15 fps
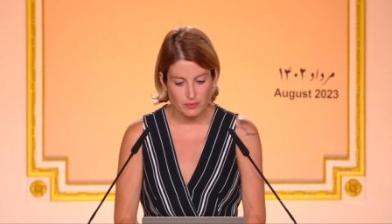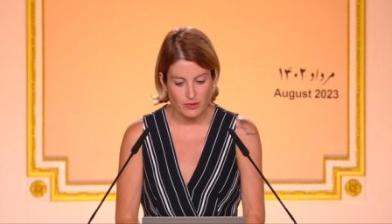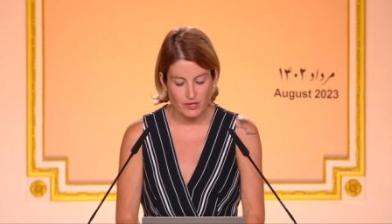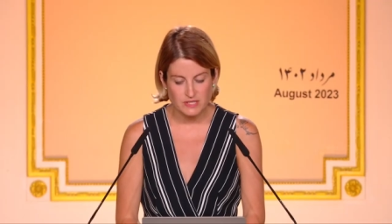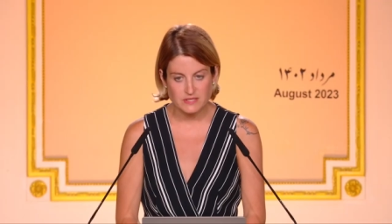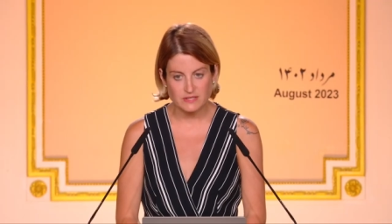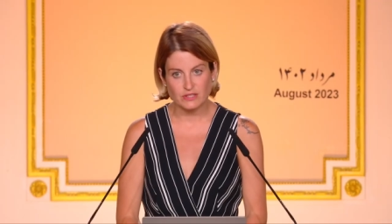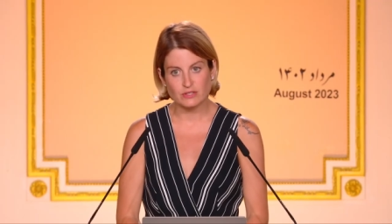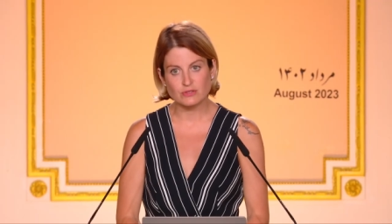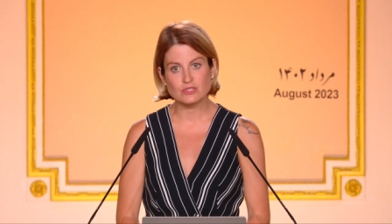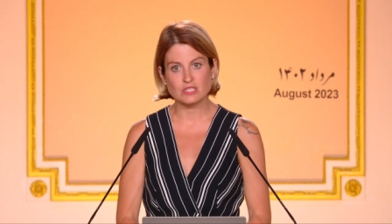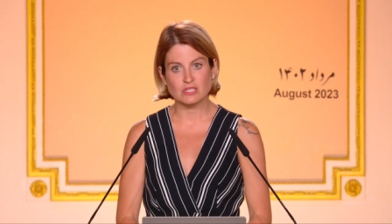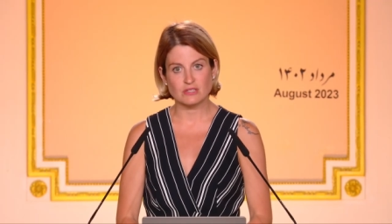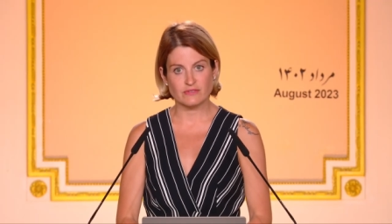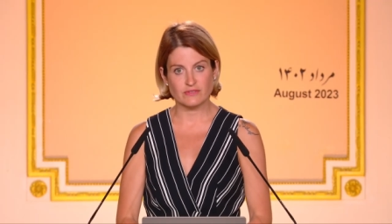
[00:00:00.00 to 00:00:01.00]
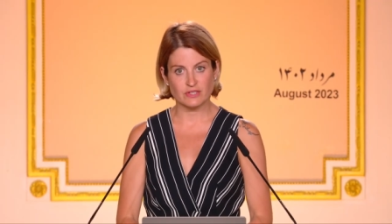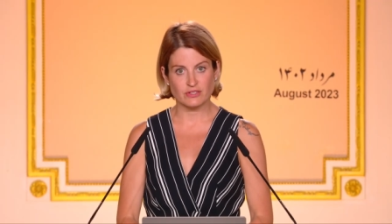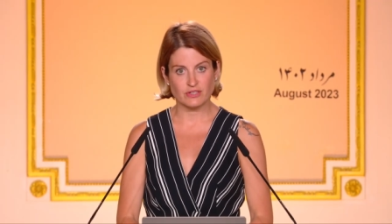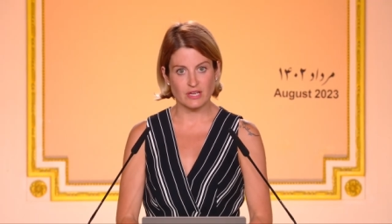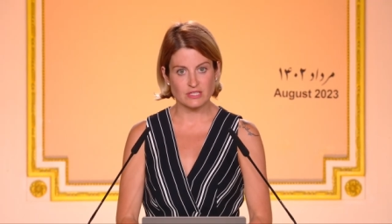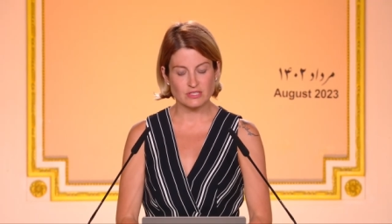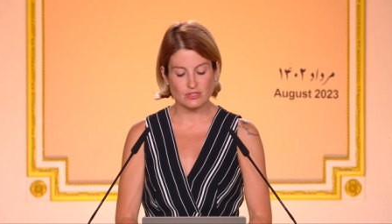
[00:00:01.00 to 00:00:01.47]
the prosecution of
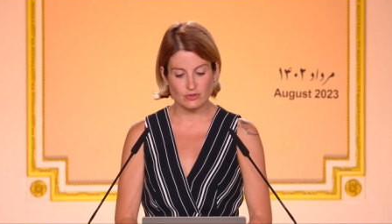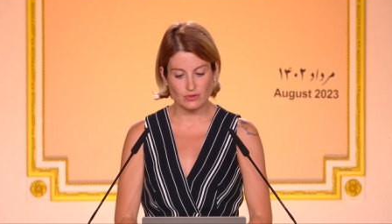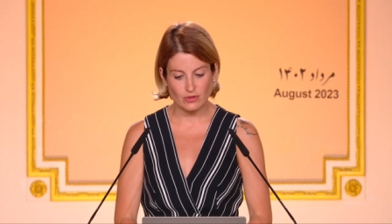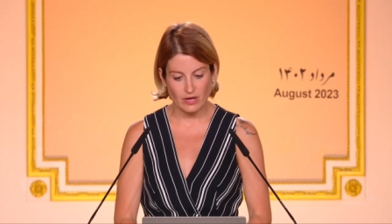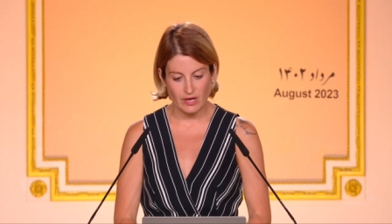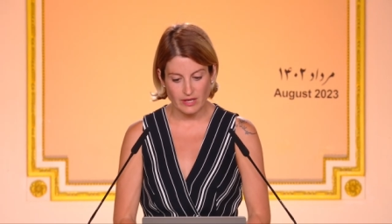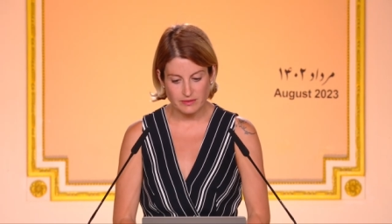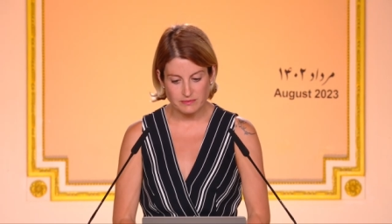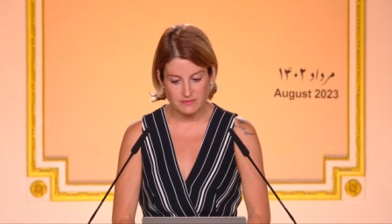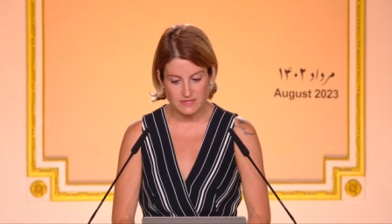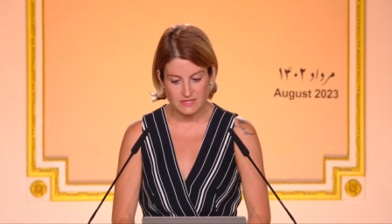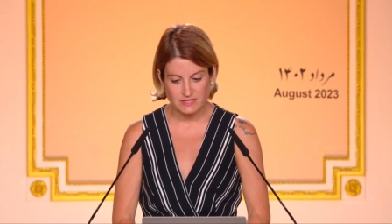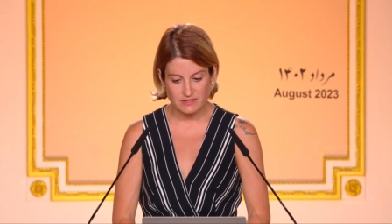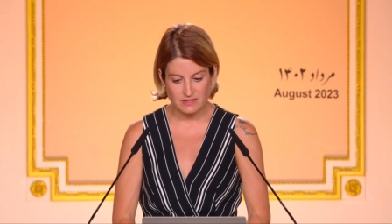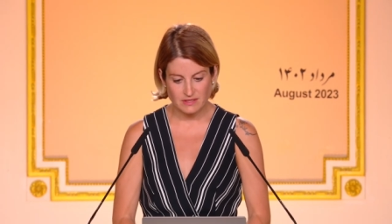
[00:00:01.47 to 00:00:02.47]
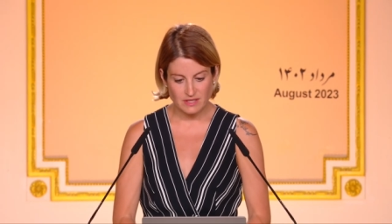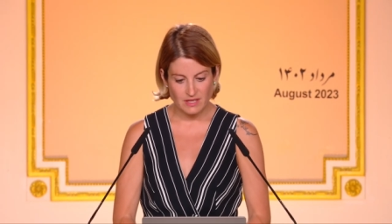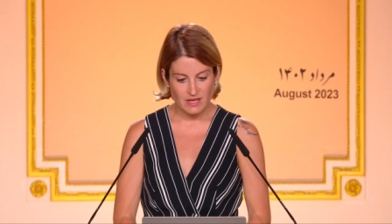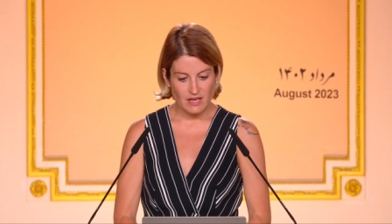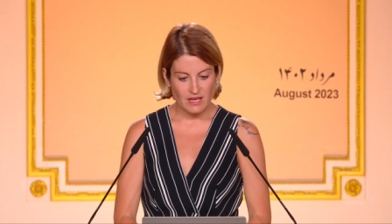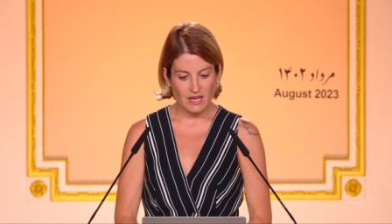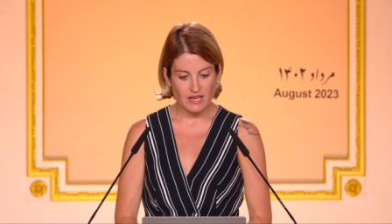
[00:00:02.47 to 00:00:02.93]
international crimes,
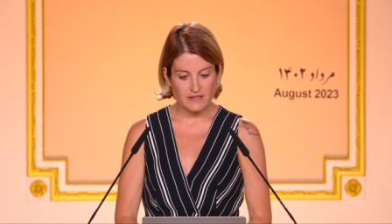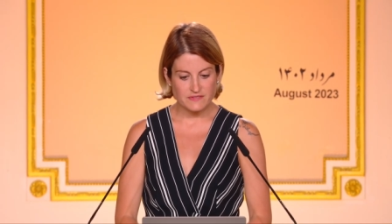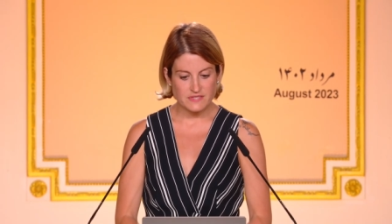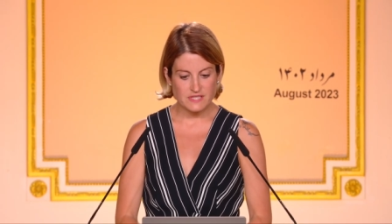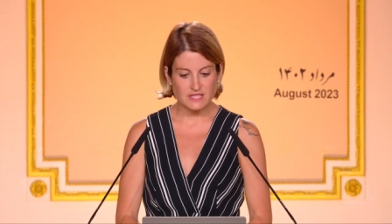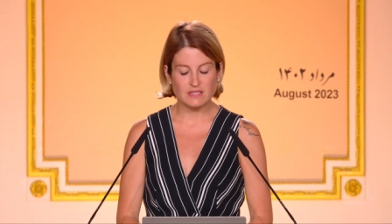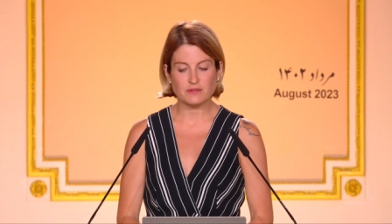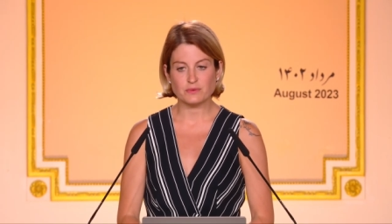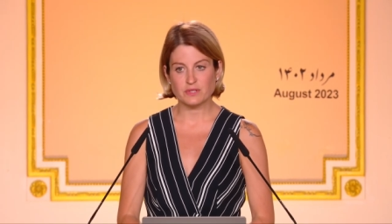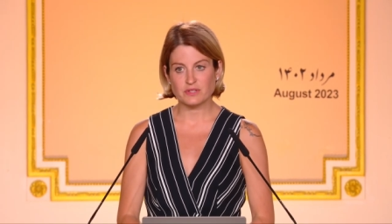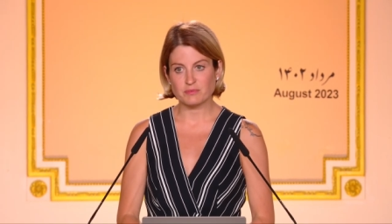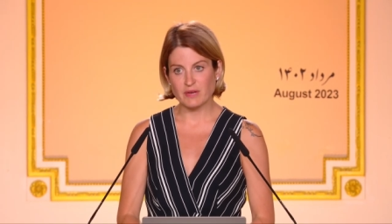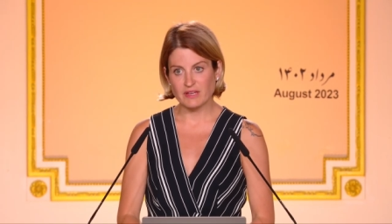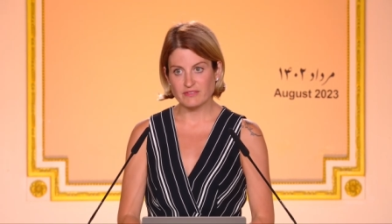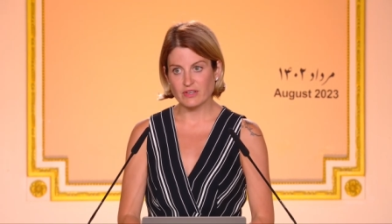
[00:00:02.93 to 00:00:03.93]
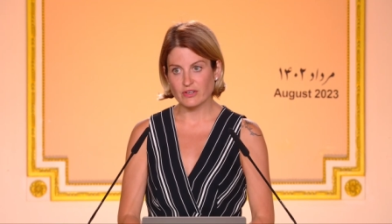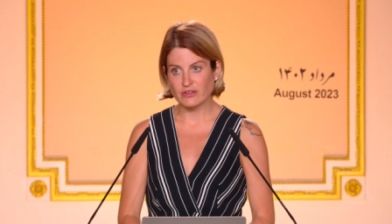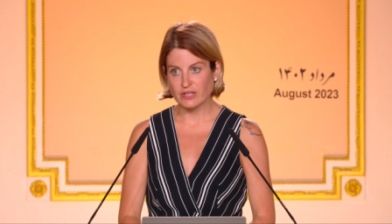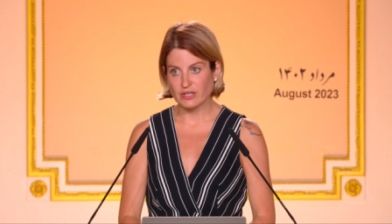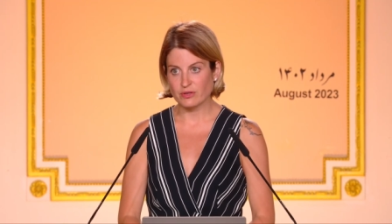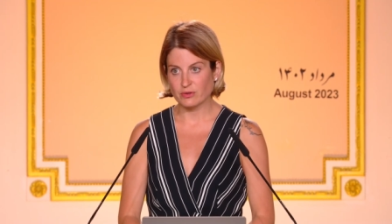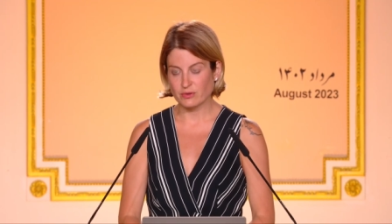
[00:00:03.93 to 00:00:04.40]
I've seen it with my
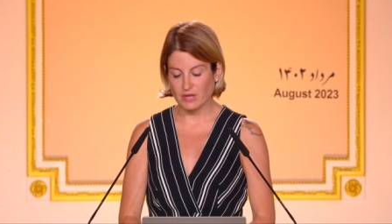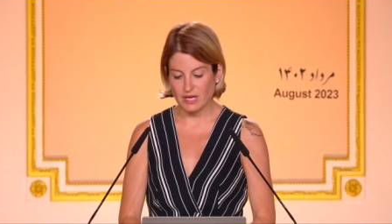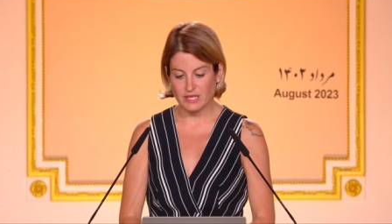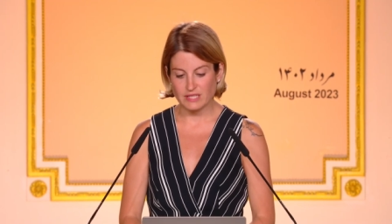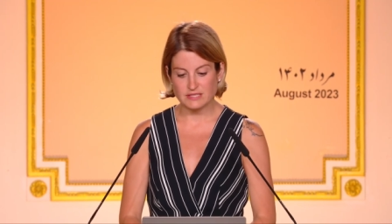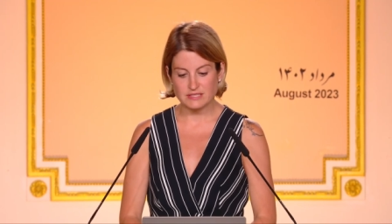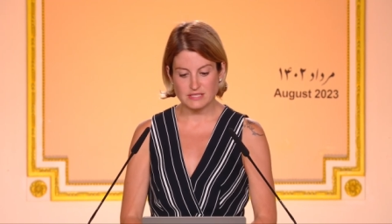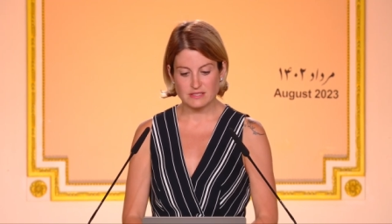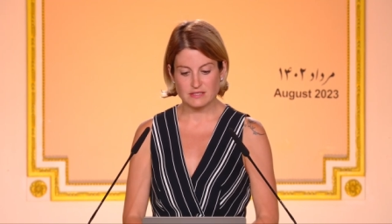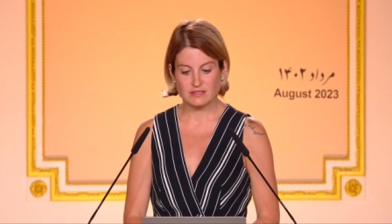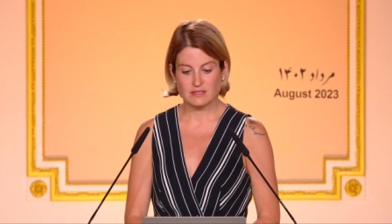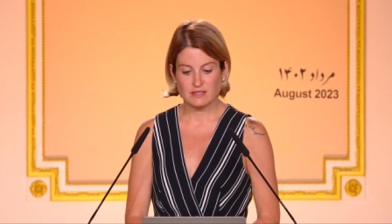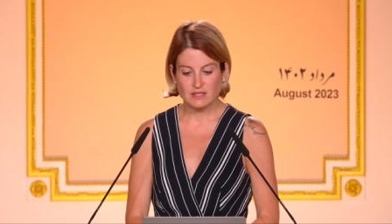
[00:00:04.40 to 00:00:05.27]
very own eyes.